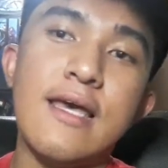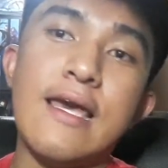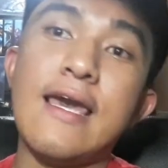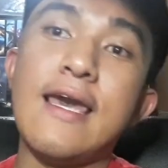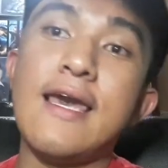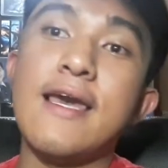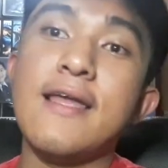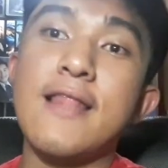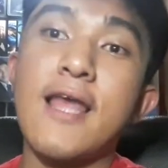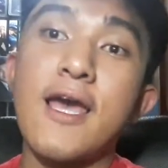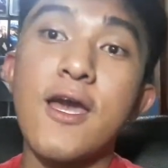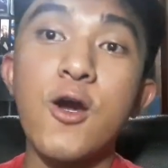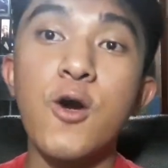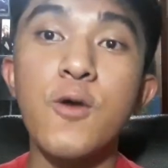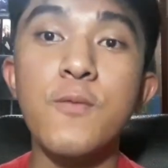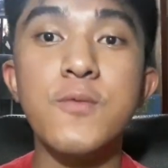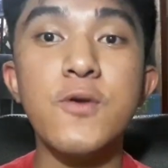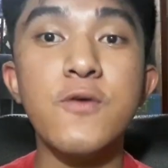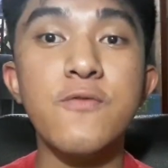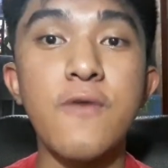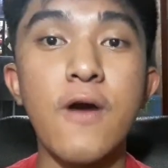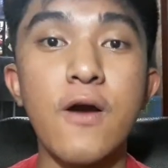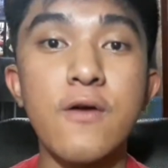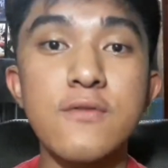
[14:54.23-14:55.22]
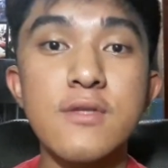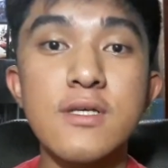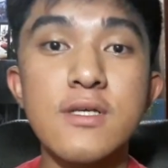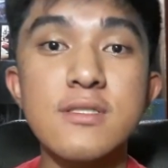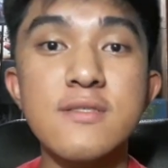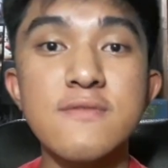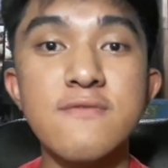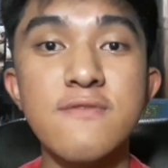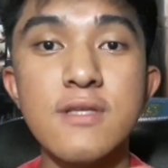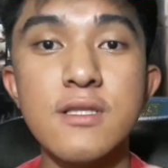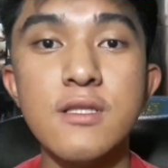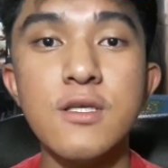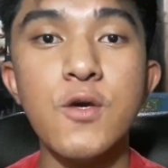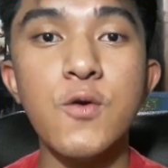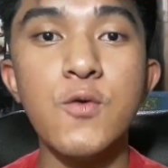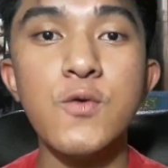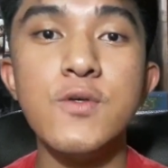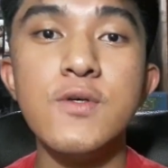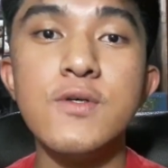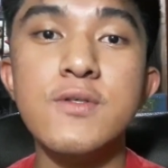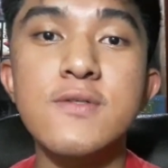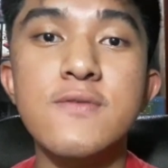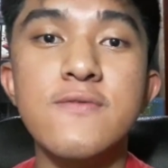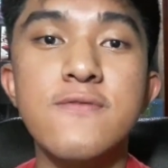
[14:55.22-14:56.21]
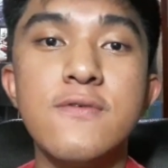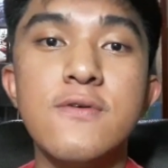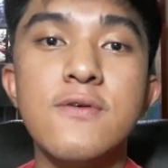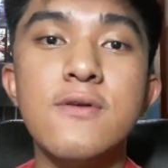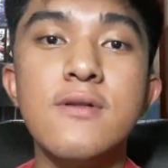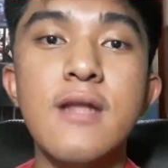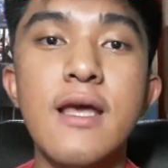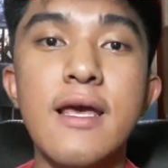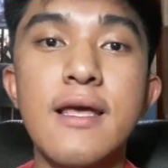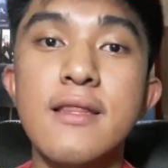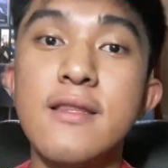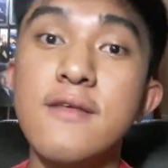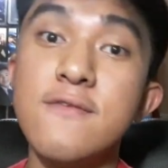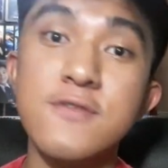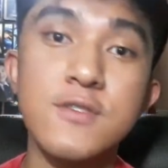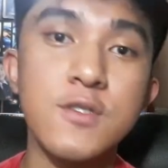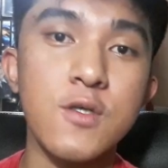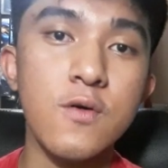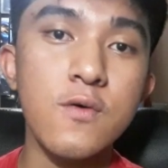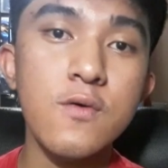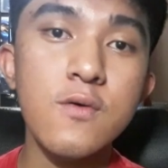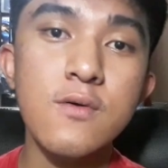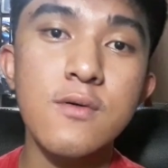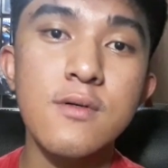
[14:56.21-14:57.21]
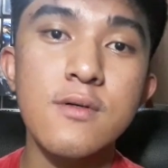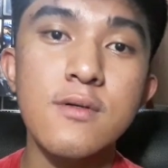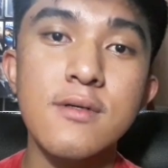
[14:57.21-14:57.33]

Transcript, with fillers: And I hope you found this video useful and if so,